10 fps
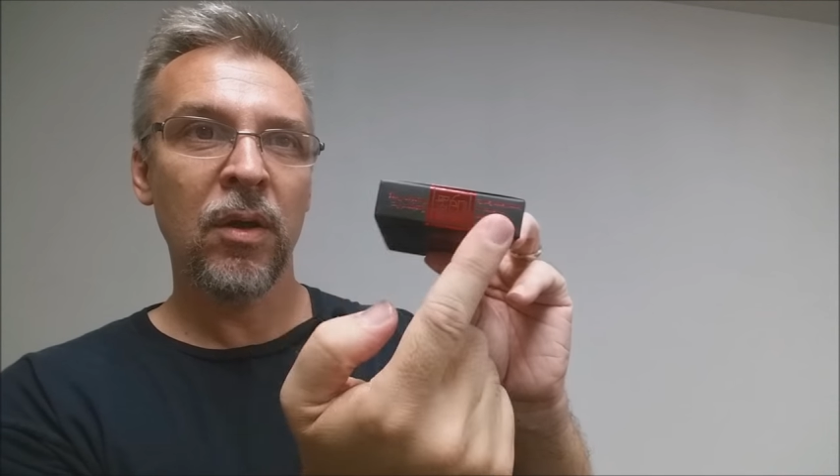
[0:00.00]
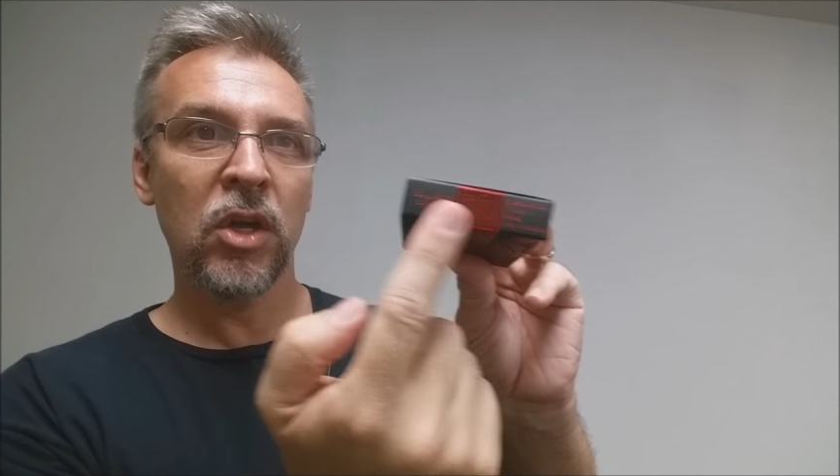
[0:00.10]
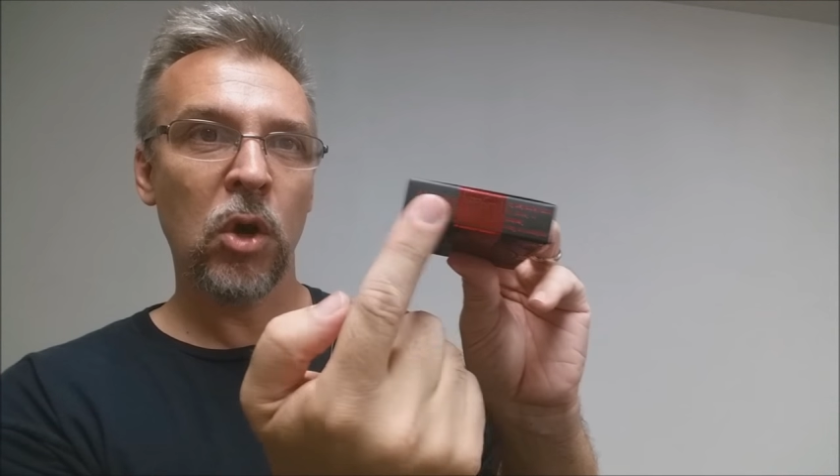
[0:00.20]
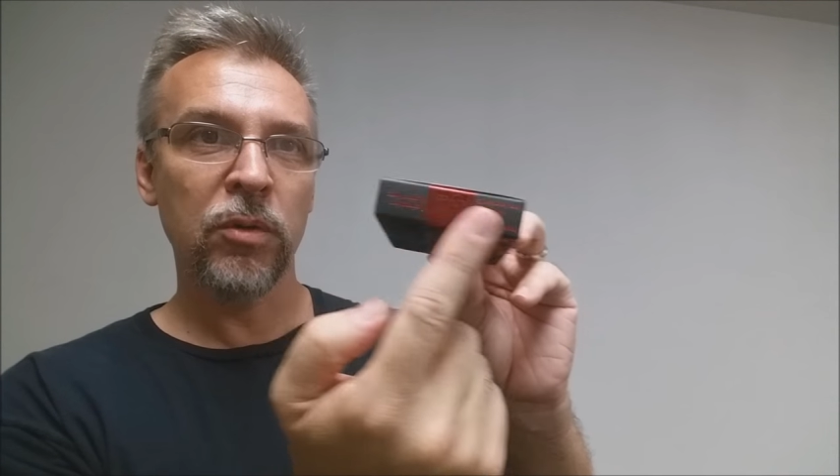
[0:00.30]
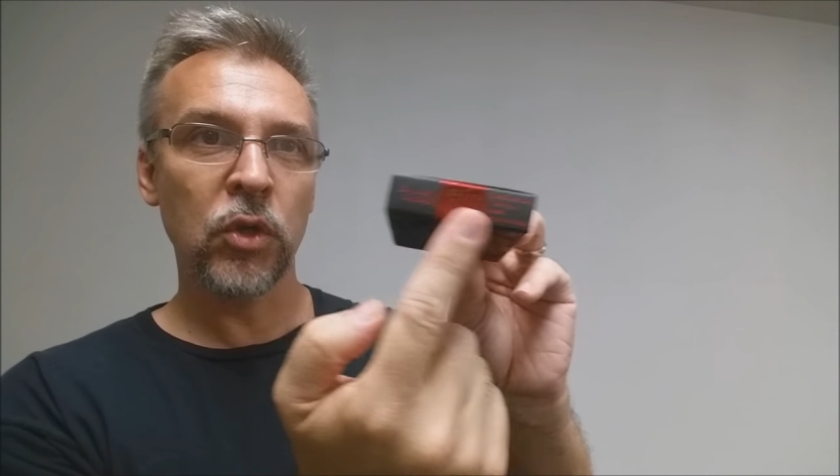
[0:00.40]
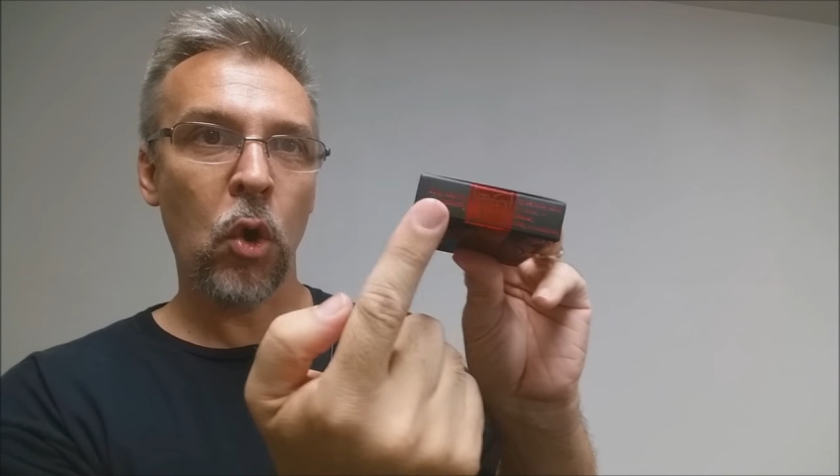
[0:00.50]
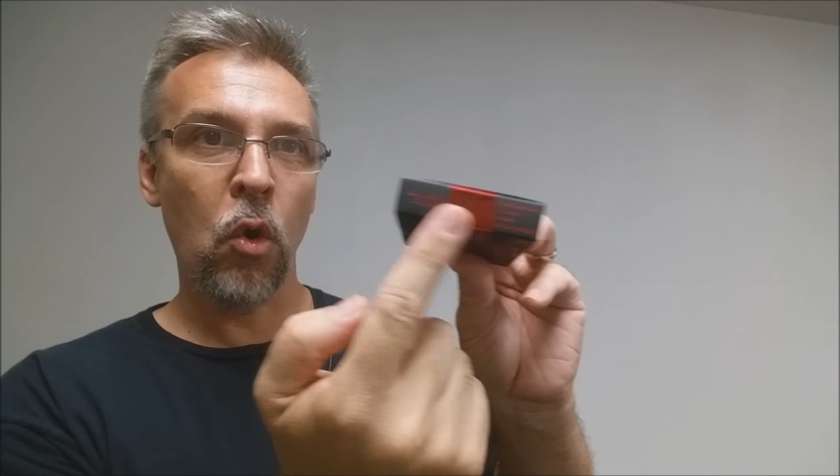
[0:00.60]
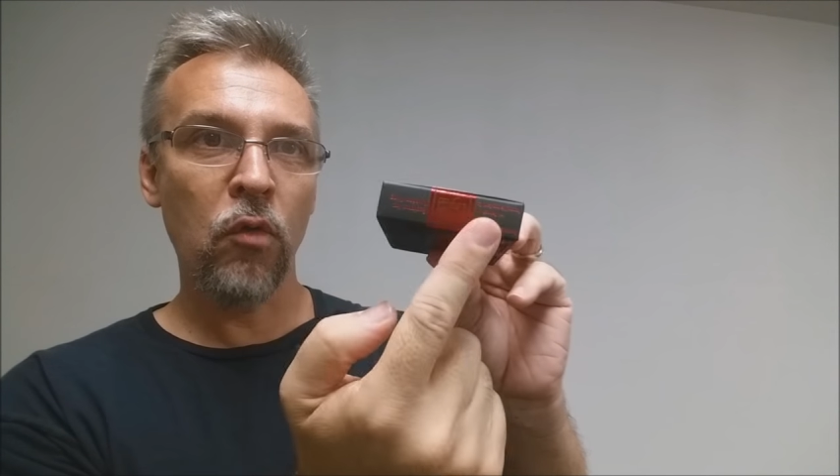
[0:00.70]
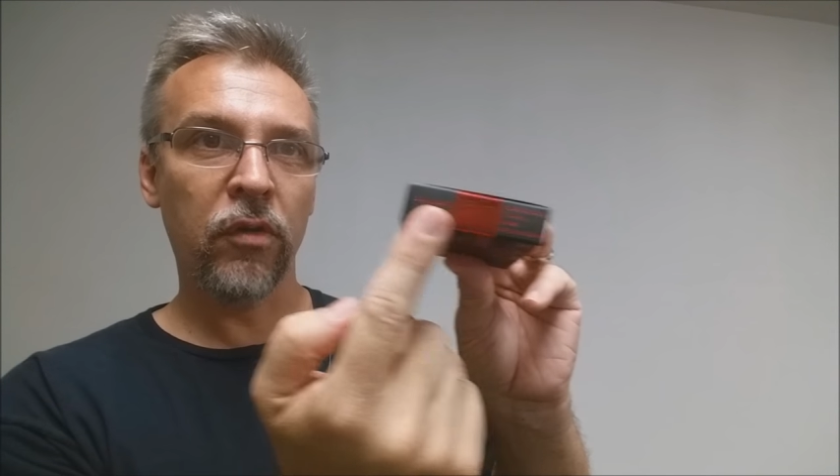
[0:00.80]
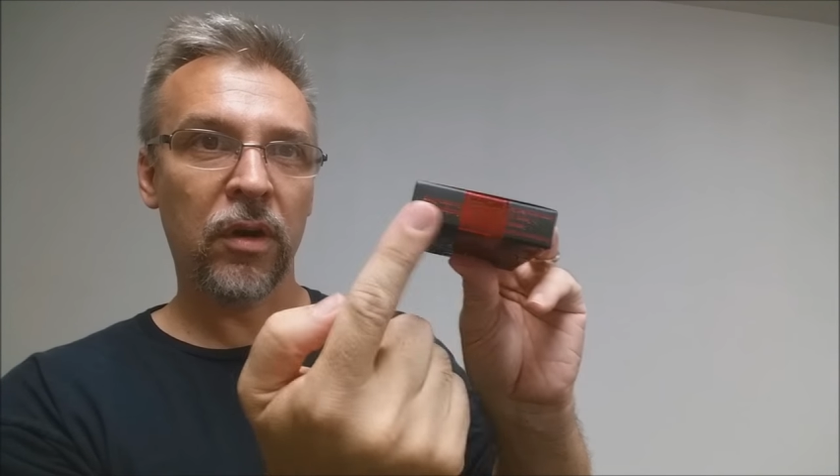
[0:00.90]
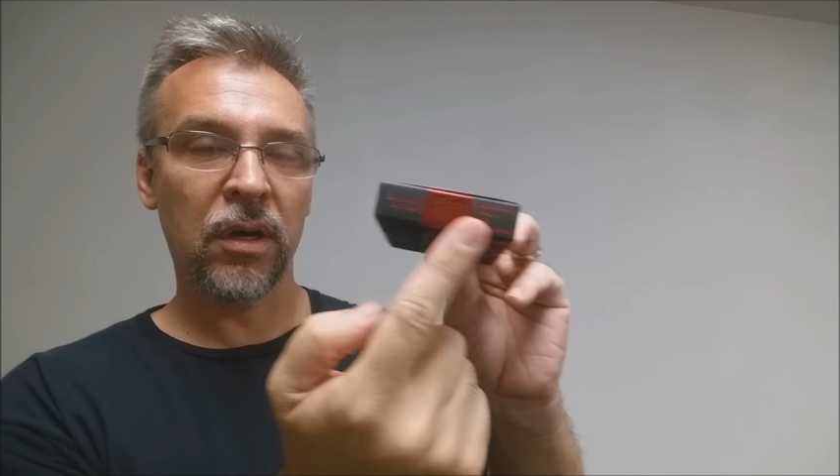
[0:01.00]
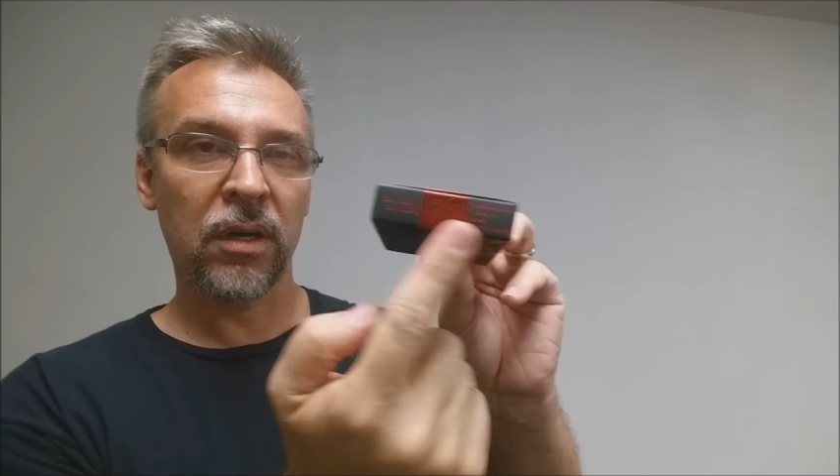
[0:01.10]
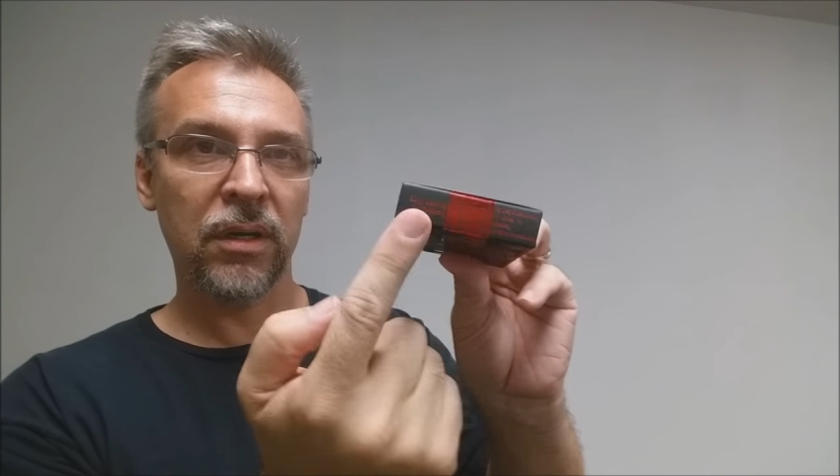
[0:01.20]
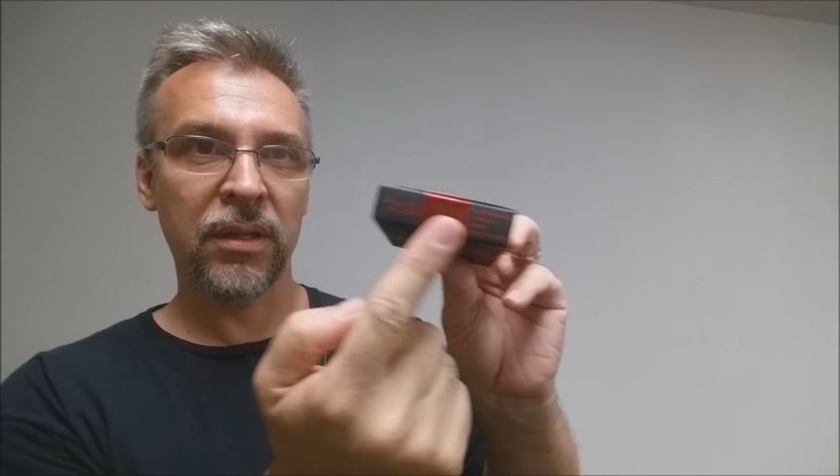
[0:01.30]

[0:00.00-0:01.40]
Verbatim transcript: goes over